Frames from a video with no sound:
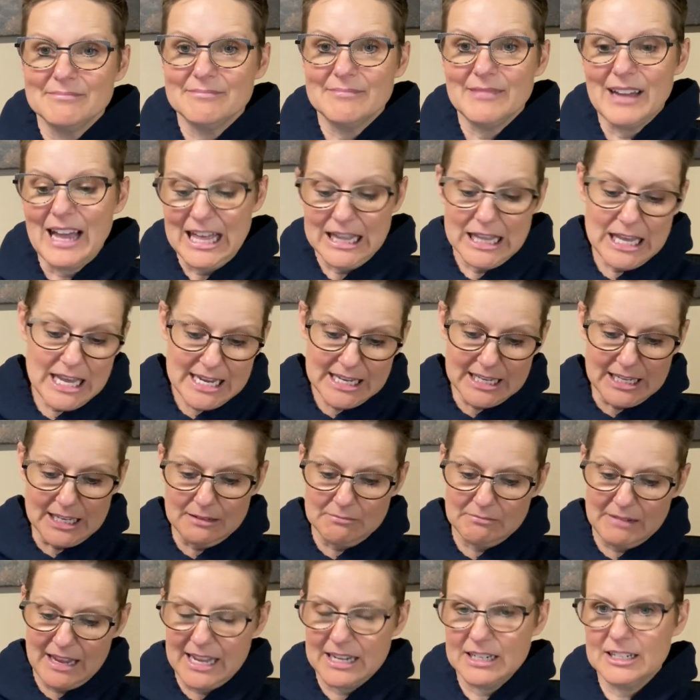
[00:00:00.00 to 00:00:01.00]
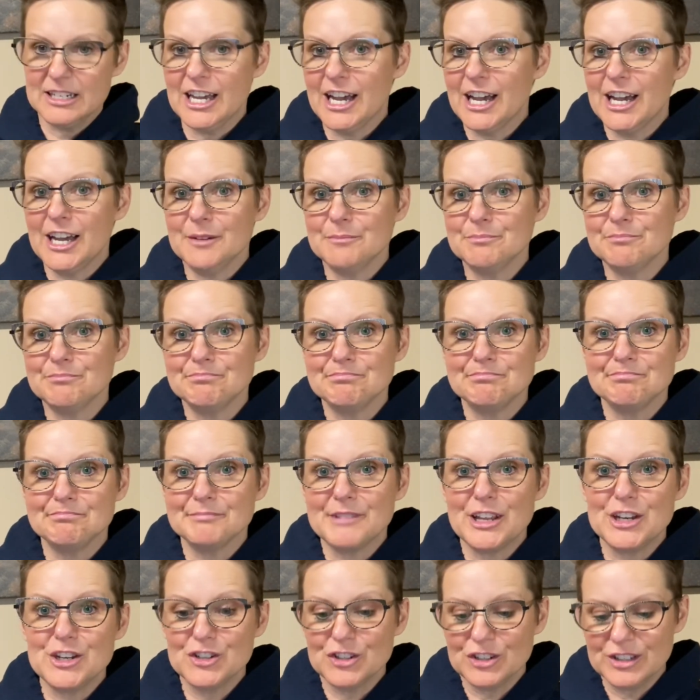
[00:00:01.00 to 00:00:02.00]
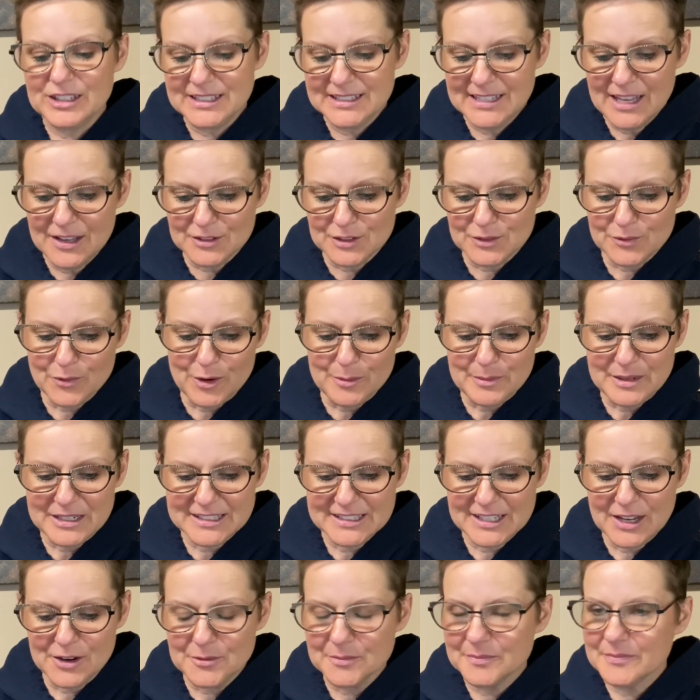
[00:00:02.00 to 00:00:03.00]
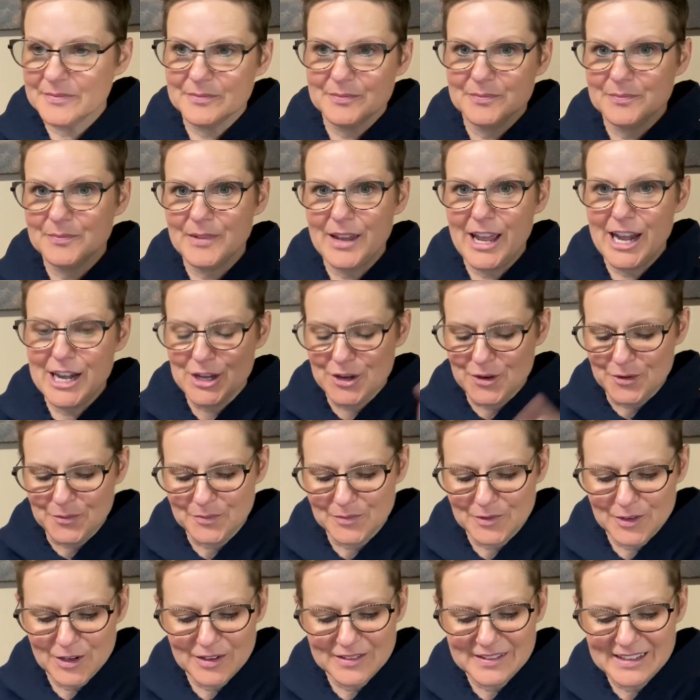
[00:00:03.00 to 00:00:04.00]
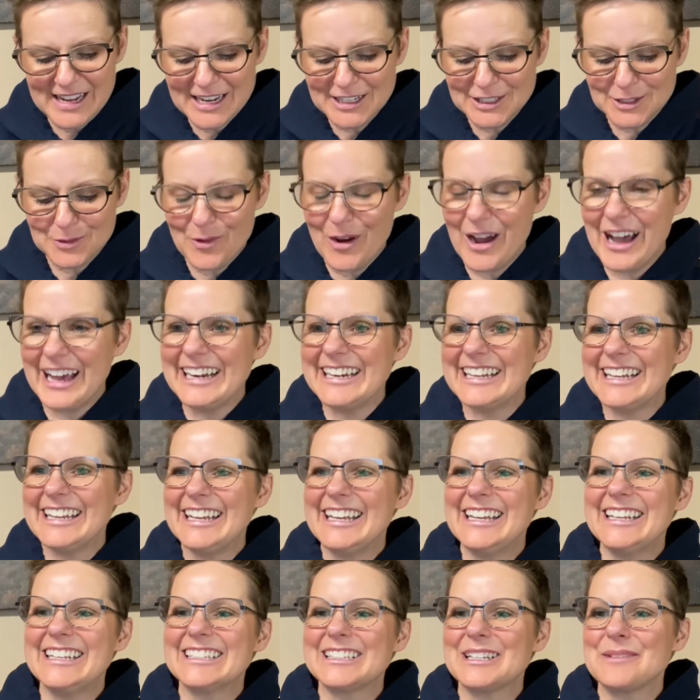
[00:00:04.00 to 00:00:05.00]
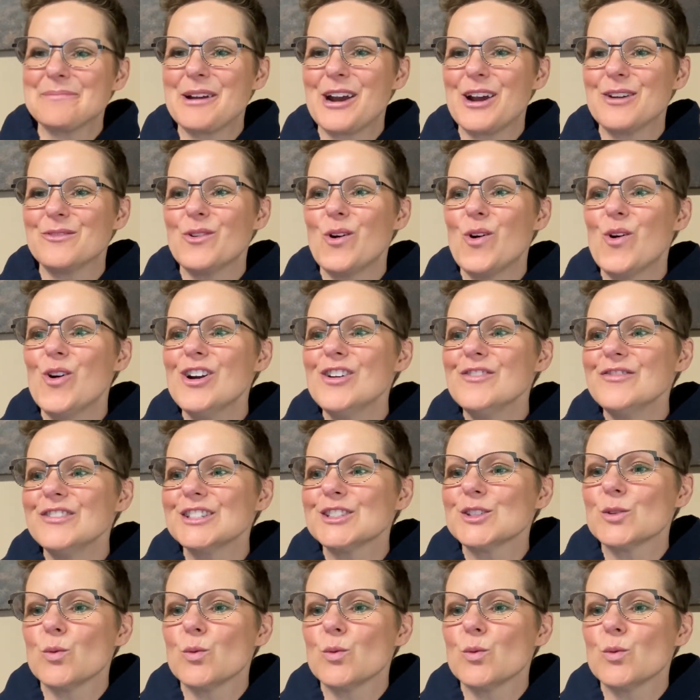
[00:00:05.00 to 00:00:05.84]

I like it, and it usually sells for me. So anywho, next one is a pair of Orvis